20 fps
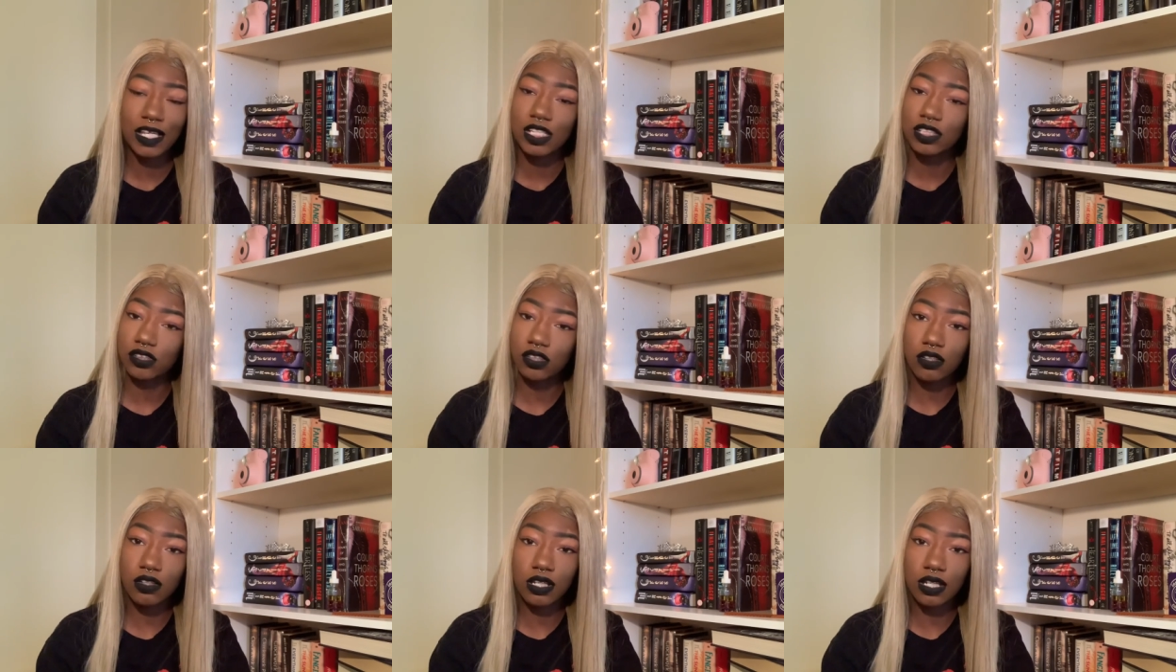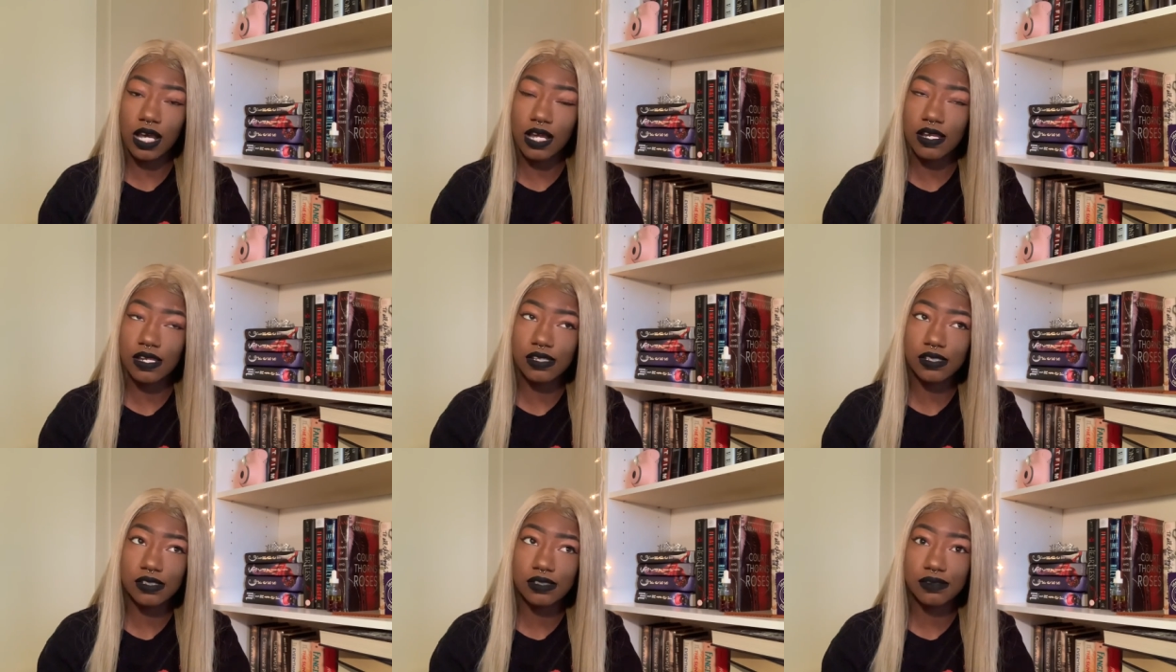So you can
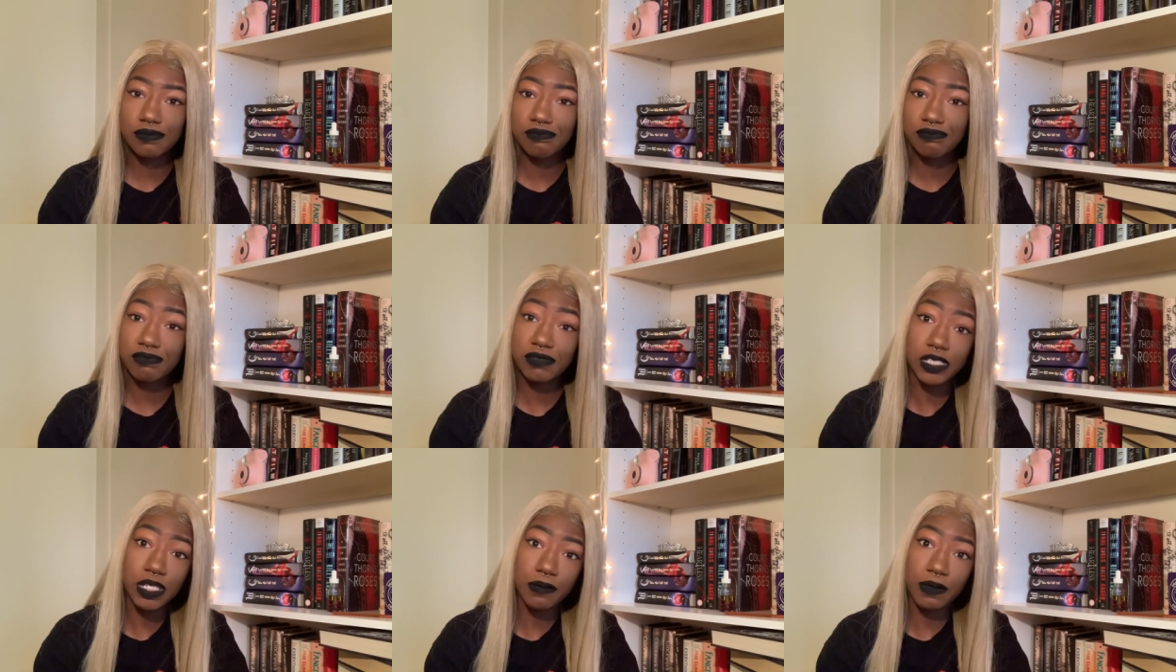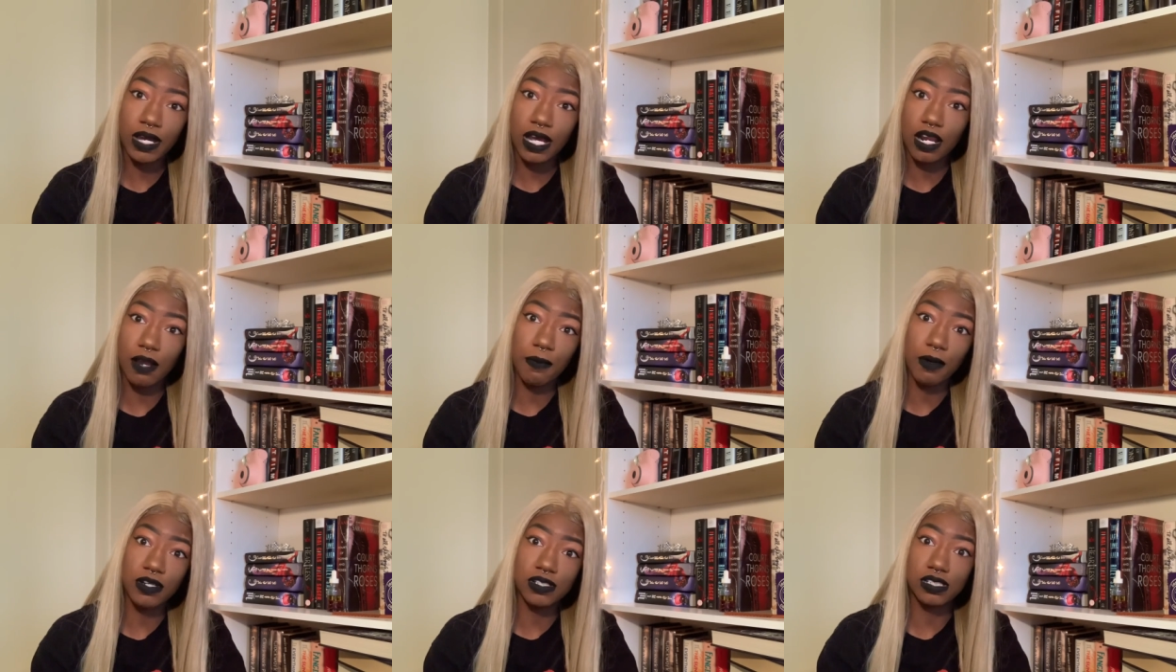kind of see what
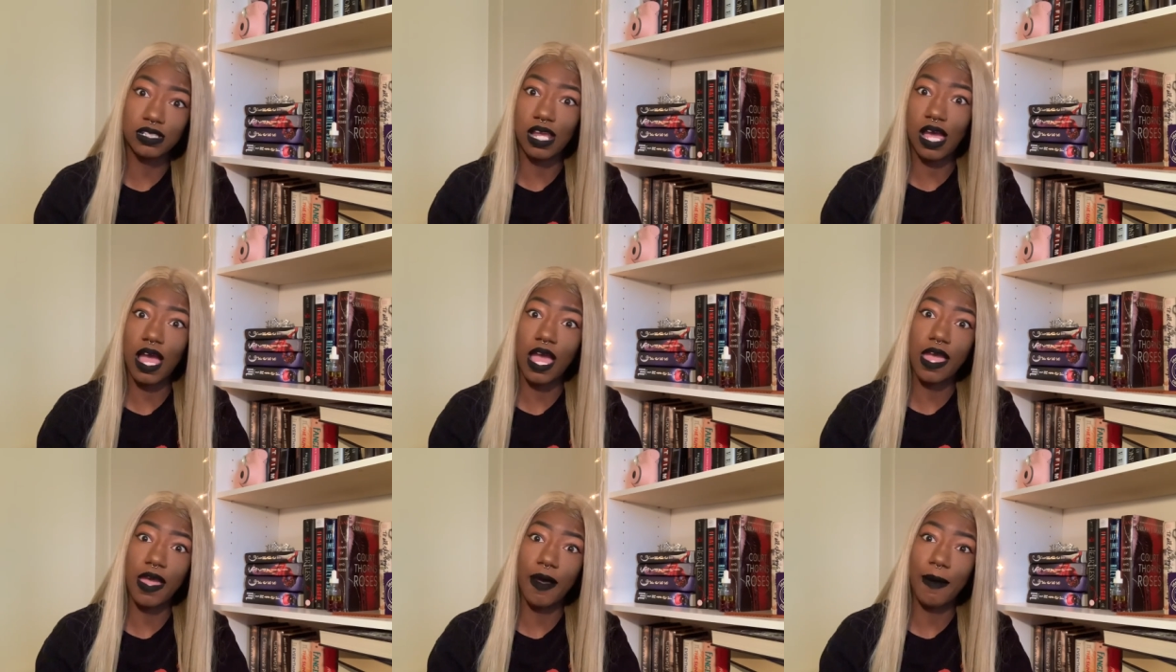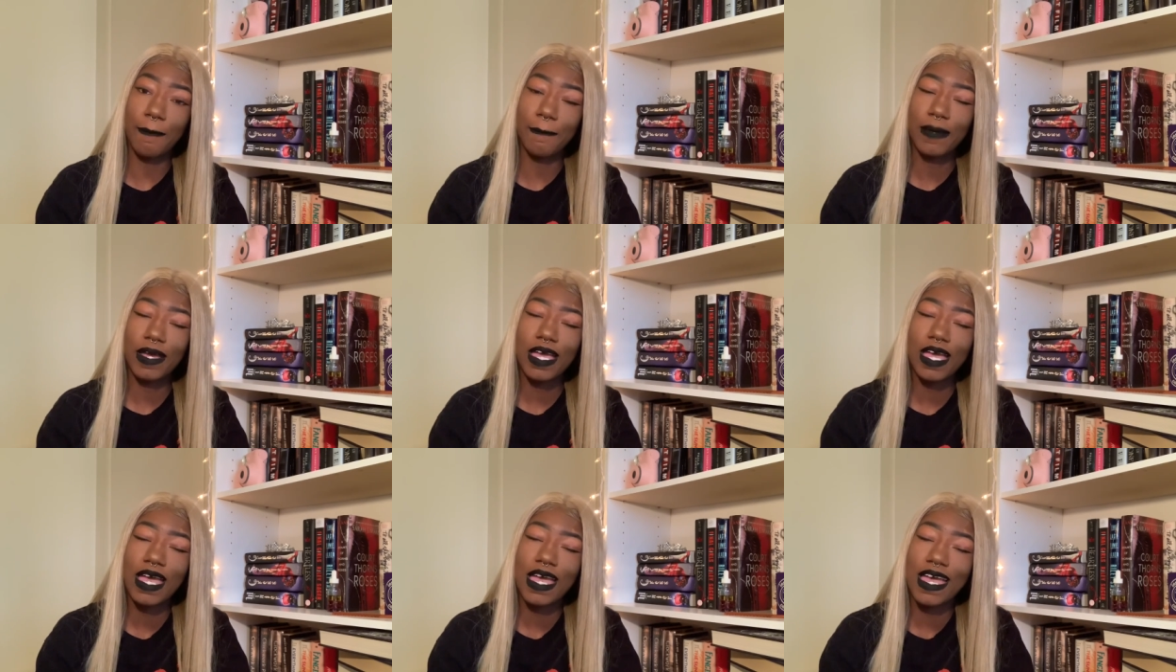kind of person I
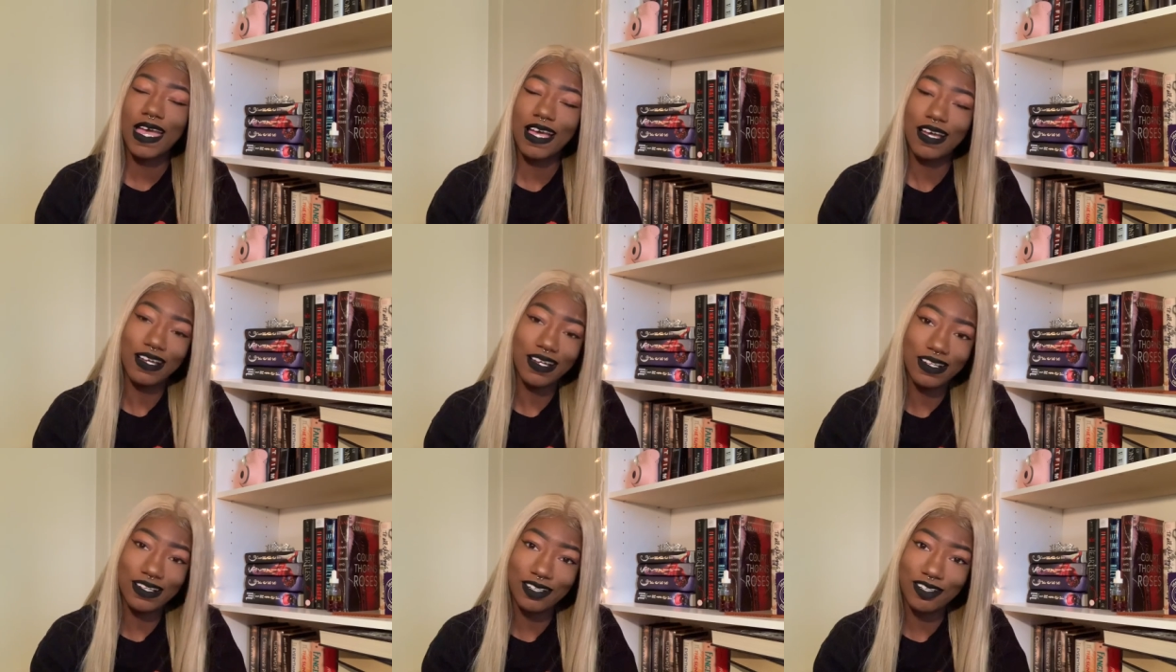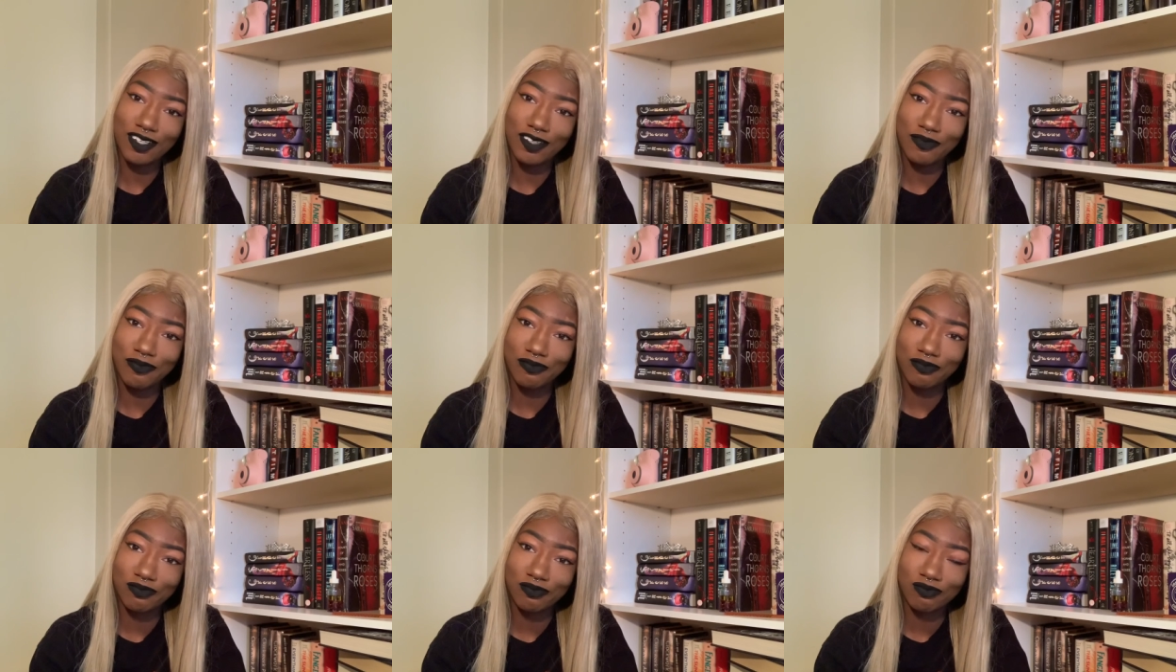
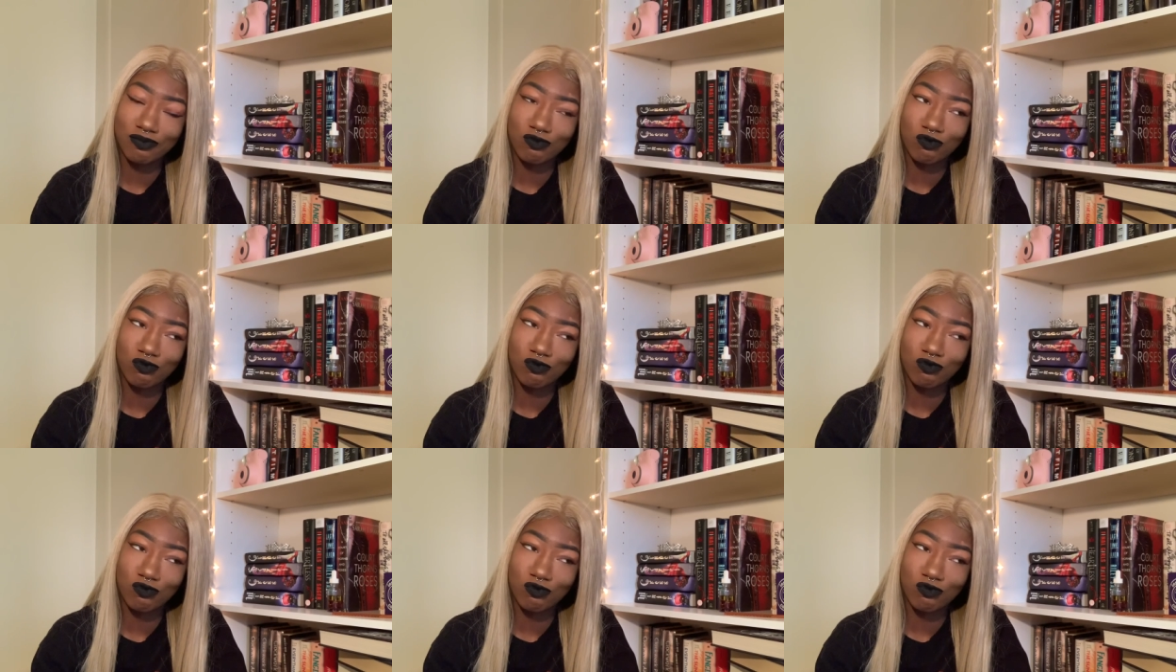am.